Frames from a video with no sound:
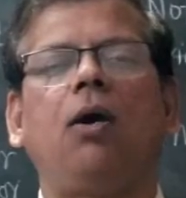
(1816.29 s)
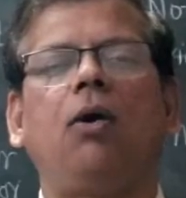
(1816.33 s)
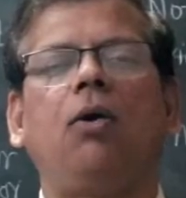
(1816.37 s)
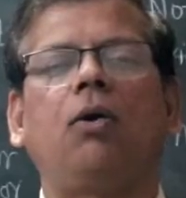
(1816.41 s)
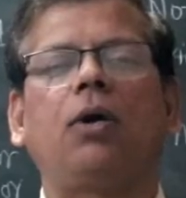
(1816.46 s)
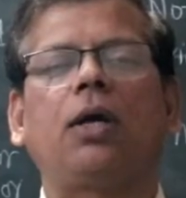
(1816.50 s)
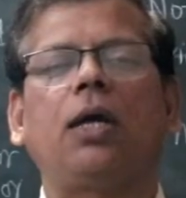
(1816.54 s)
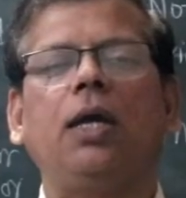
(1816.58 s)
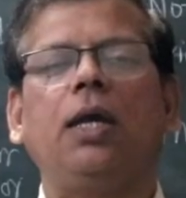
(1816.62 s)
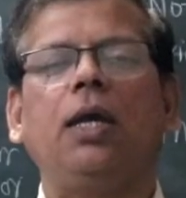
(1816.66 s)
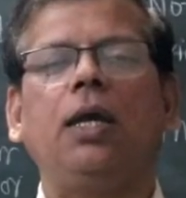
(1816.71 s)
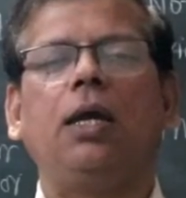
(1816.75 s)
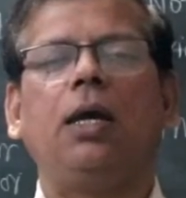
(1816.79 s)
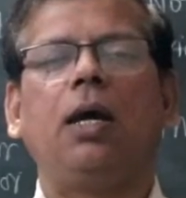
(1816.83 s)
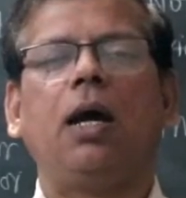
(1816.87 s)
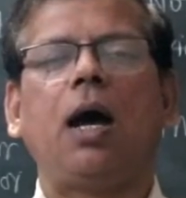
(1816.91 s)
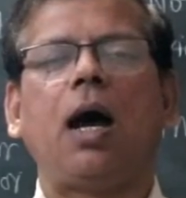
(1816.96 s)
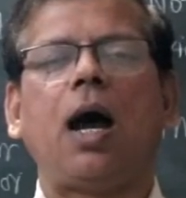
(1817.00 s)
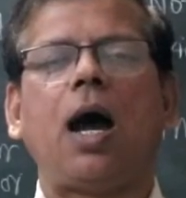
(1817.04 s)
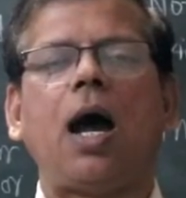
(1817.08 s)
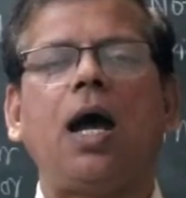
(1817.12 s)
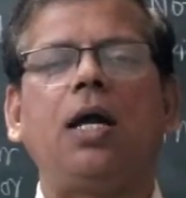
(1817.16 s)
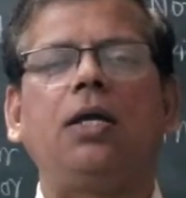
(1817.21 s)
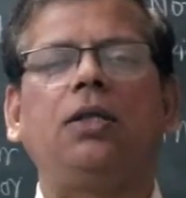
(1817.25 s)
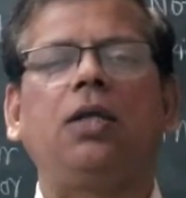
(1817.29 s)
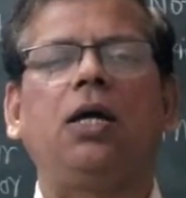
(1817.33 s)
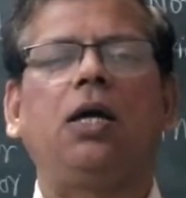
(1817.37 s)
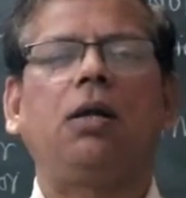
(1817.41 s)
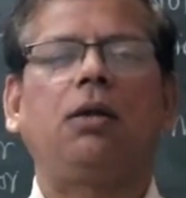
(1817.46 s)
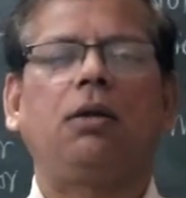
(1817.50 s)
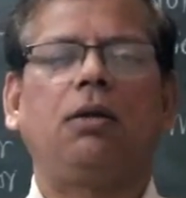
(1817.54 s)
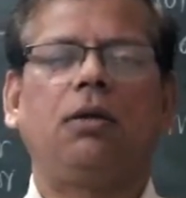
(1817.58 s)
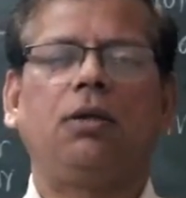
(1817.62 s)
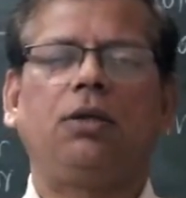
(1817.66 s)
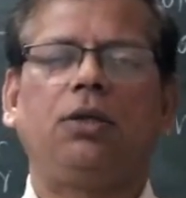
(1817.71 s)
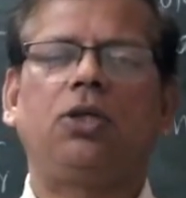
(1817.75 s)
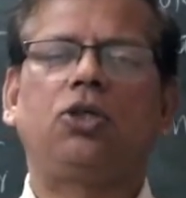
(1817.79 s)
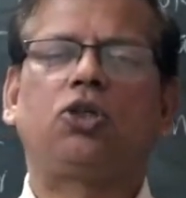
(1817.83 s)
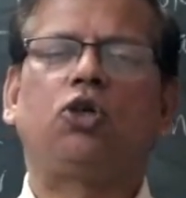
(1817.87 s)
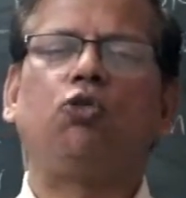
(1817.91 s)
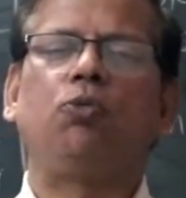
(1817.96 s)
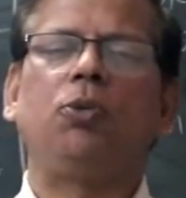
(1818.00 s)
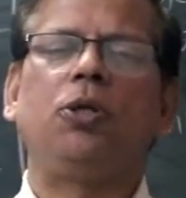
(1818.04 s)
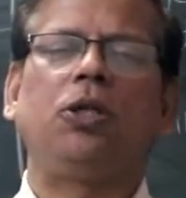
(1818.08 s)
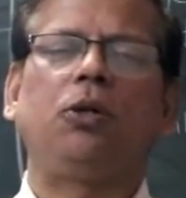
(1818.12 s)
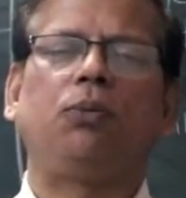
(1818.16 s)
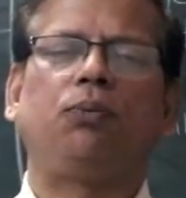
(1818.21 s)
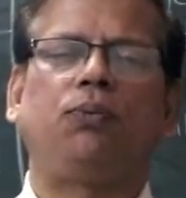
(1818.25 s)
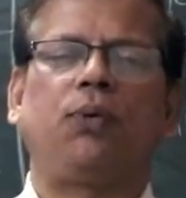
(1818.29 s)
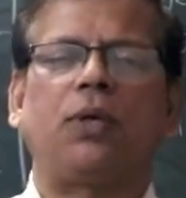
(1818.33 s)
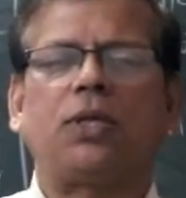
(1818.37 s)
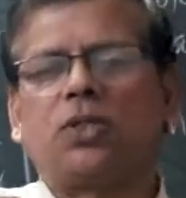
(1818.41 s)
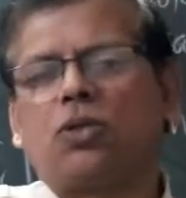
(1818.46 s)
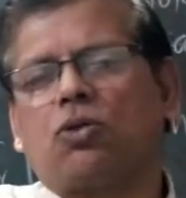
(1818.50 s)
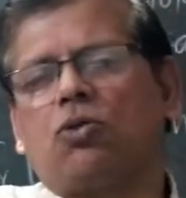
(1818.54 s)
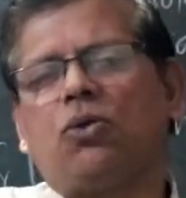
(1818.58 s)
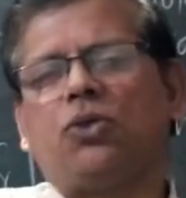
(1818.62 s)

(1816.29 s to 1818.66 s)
Okay, either this should be the first